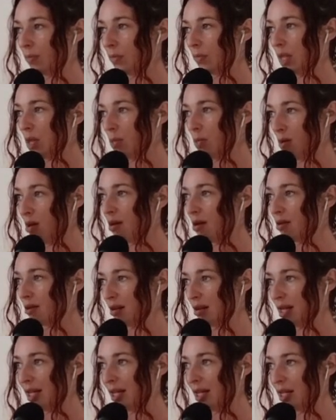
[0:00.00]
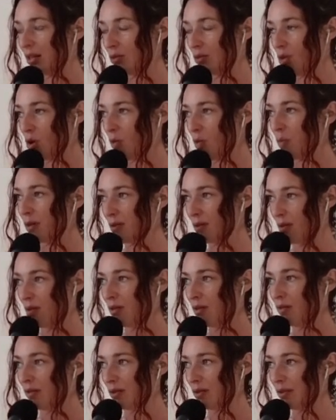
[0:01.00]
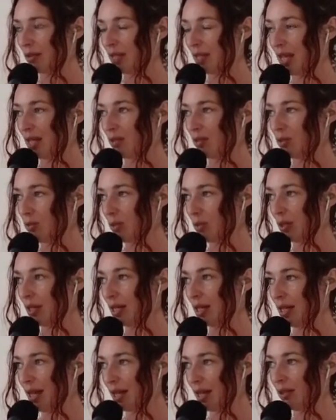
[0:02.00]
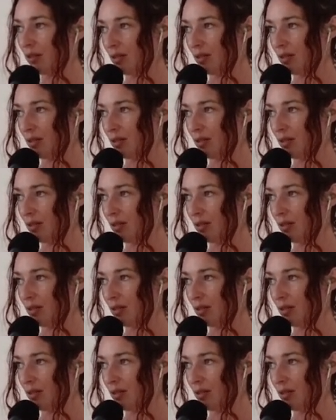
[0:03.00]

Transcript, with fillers: you honor it and you open all of those things, you connect